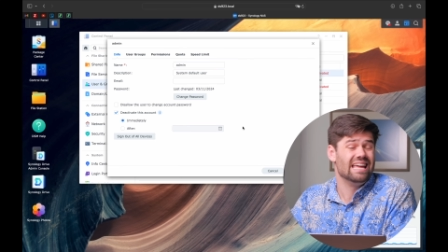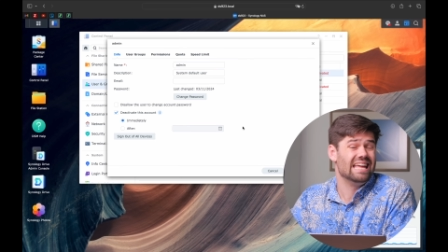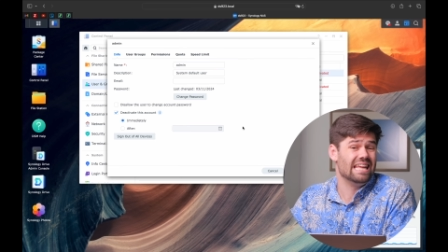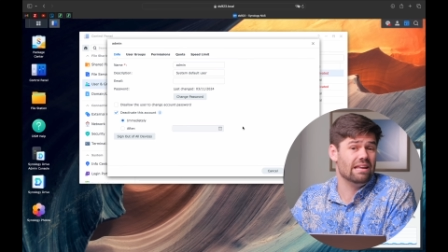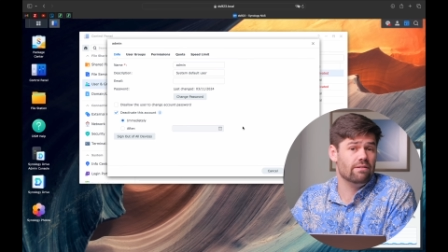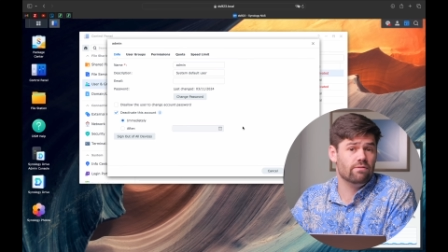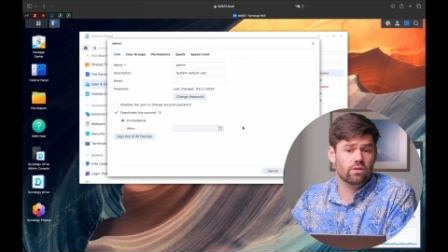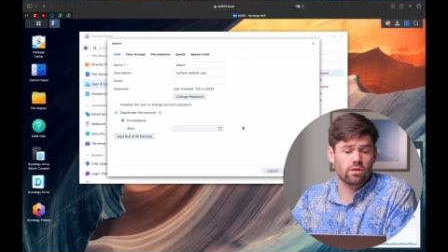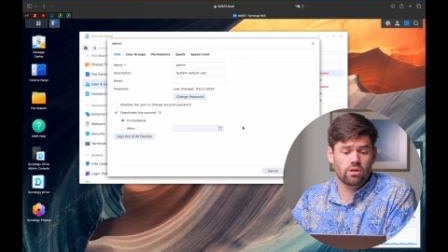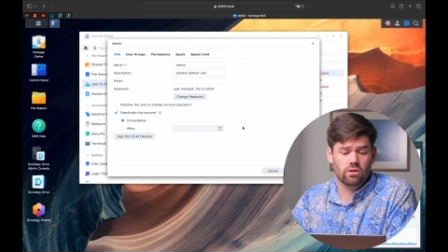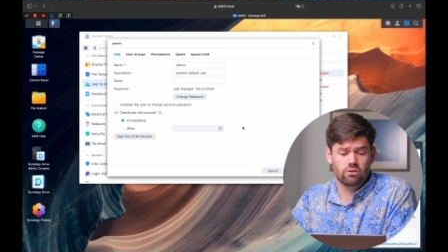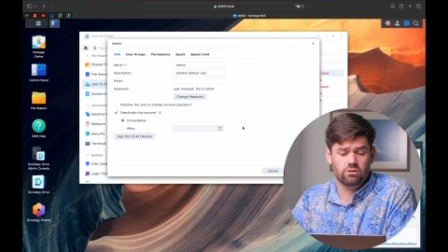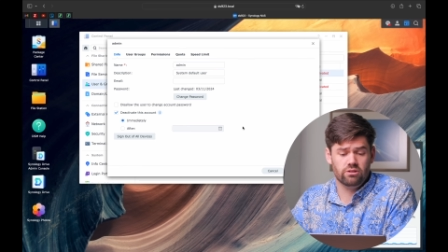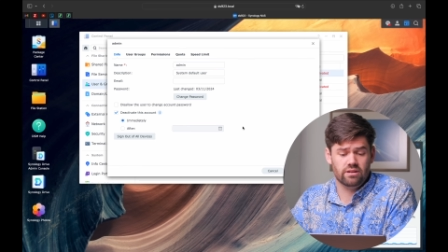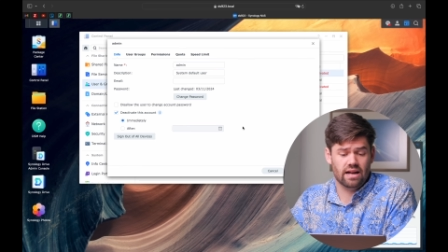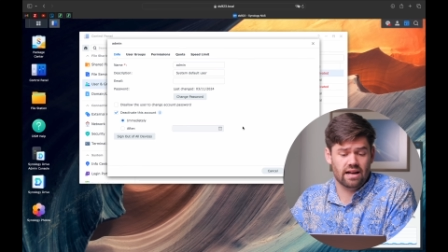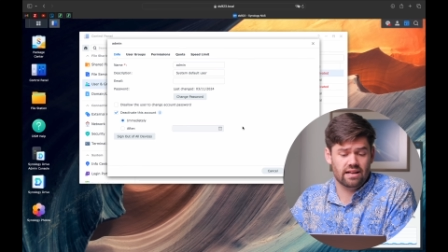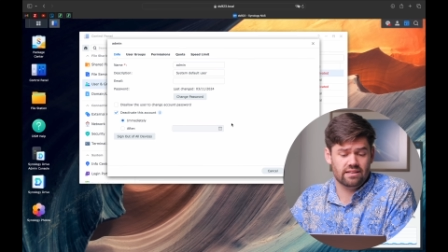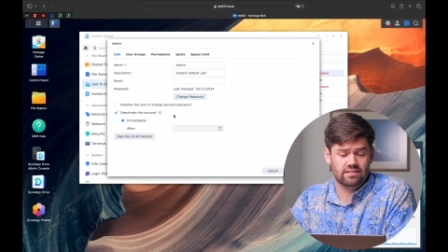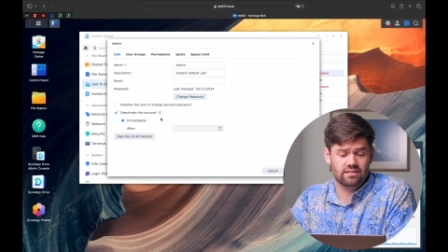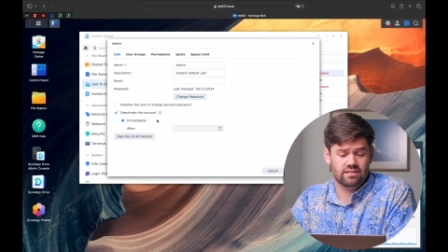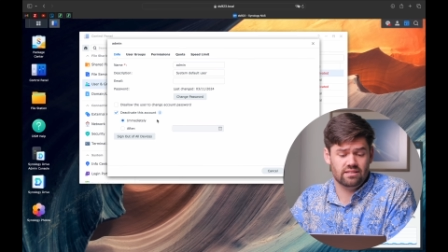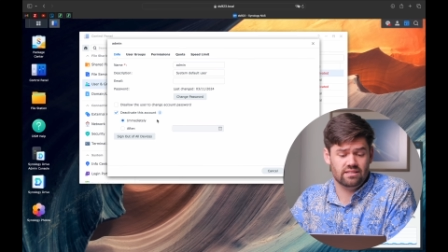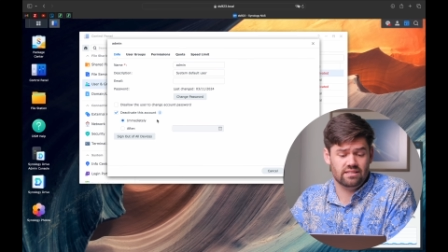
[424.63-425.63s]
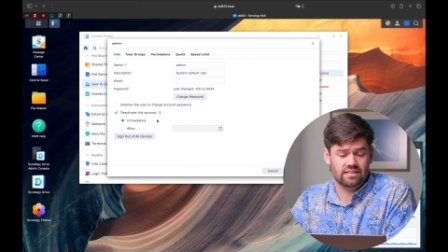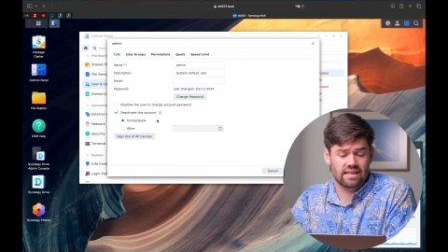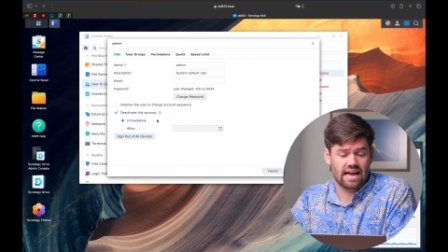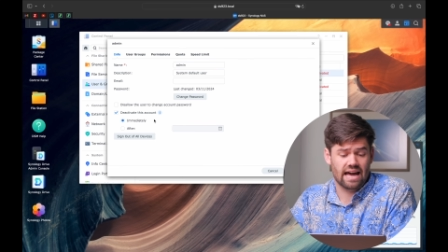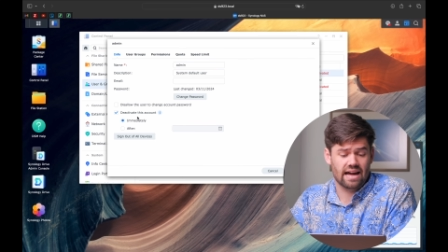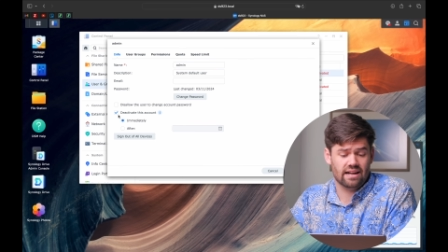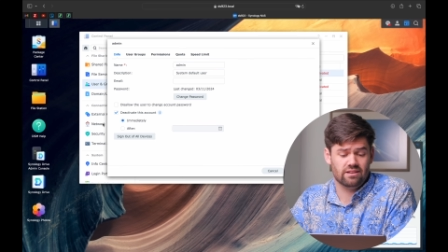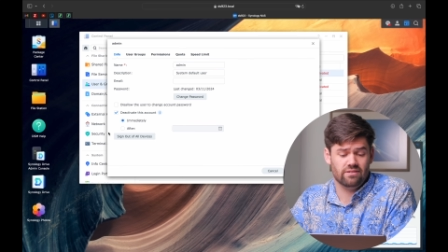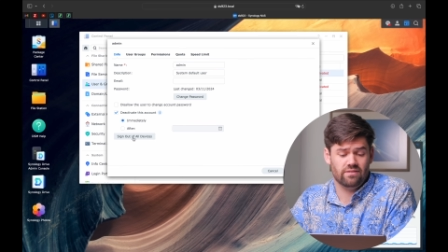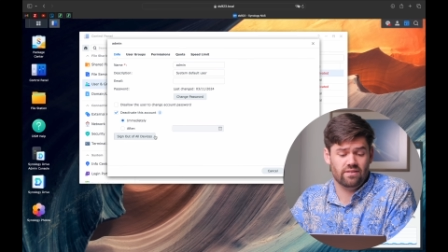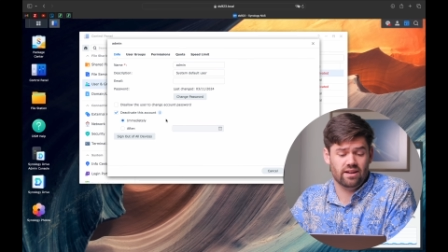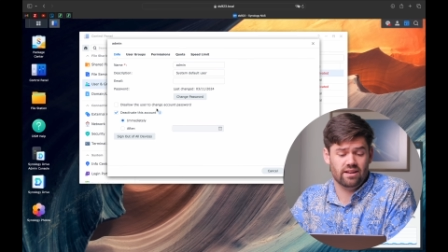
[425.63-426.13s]
even though NAS is
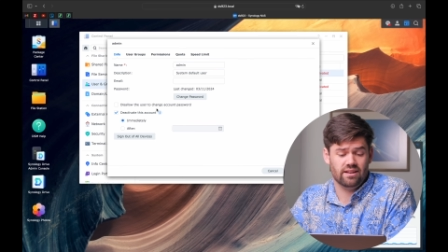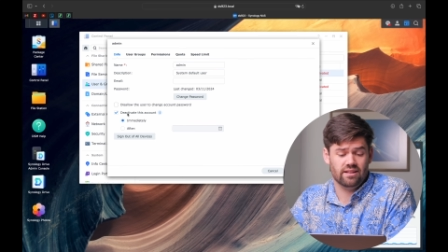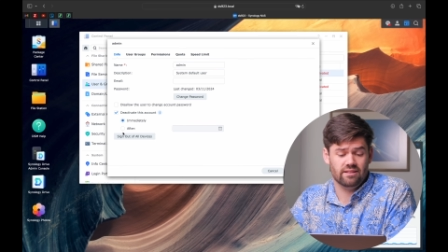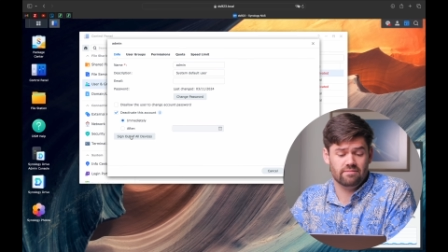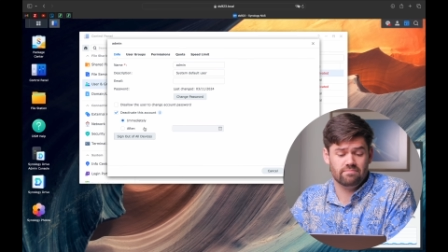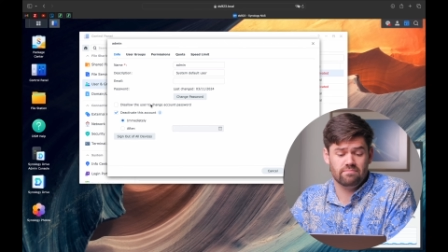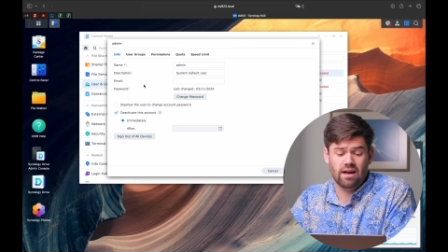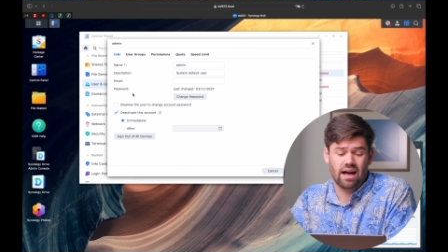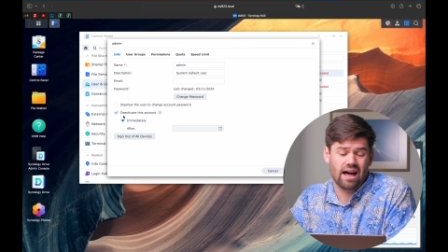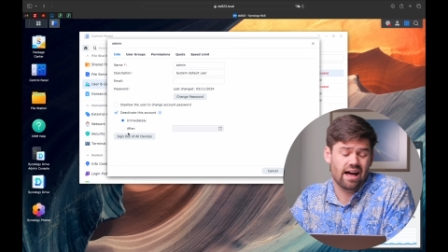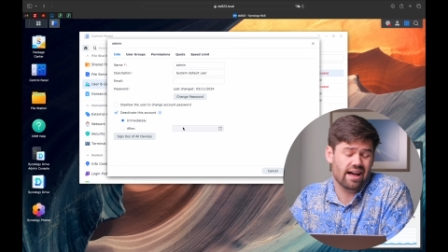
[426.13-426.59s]
deactivated,